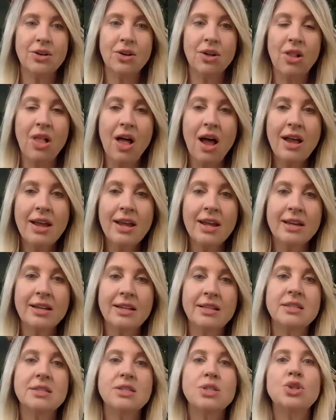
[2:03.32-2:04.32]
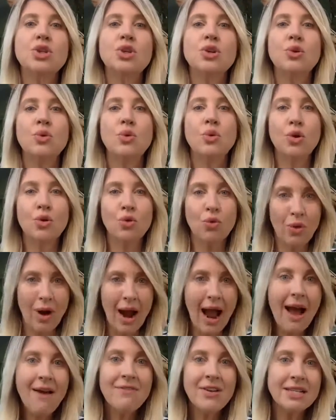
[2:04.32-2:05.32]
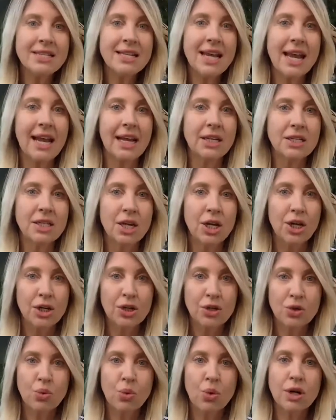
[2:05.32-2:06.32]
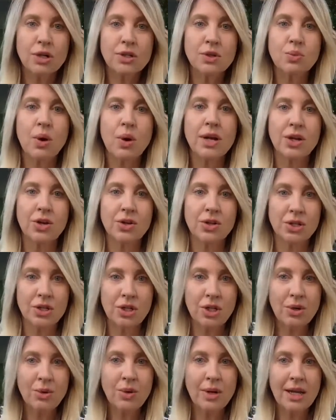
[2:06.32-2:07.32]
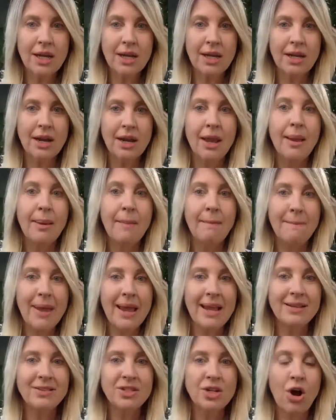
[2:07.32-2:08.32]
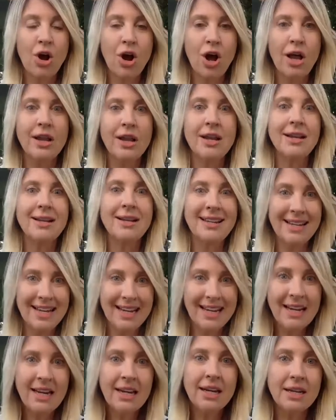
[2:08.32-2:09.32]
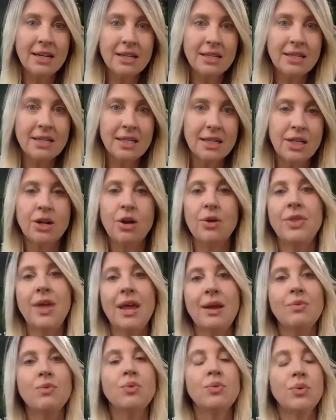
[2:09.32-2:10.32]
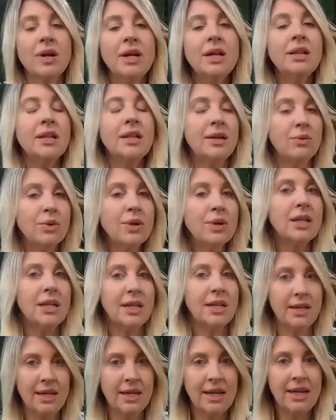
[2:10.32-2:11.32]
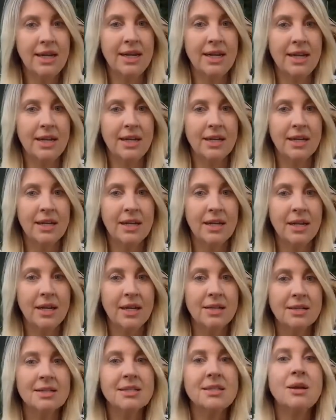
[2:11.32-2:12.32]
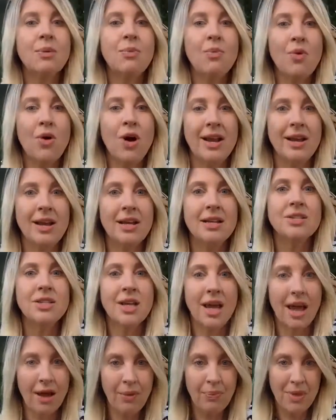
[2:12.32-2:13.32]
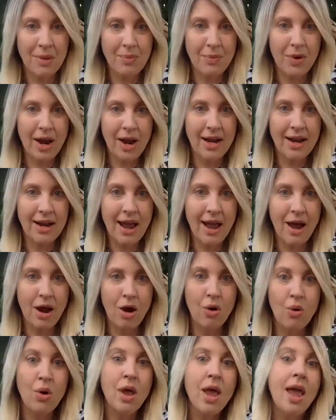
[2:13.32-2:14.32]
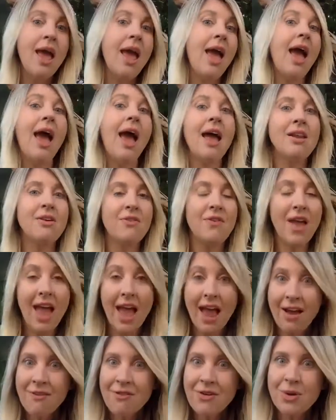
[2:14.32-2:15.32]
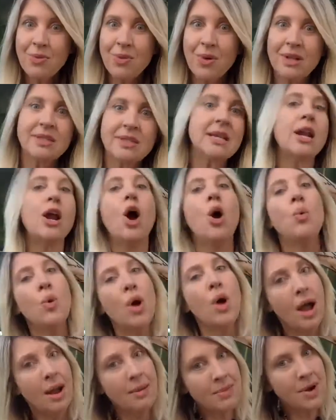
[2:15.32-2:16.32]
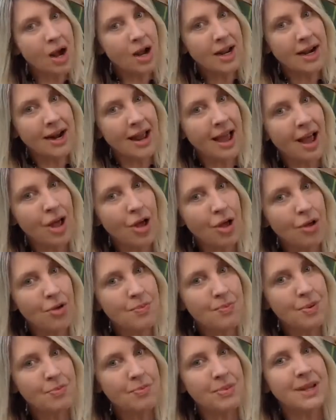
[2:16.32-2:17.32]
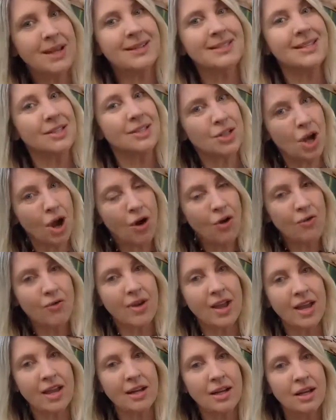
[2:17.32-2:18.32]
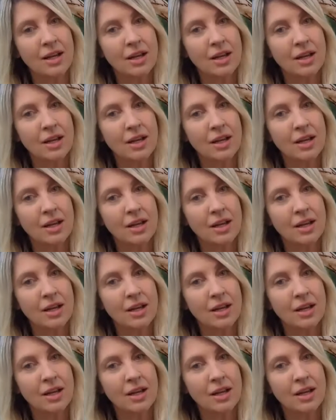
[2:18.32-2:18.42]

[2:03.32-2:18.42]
clients to gravitate towards what you're doing based on need. They really, really need someone to help them right now. And if everyone said, oh, well, I'm not going to help because it's COVID,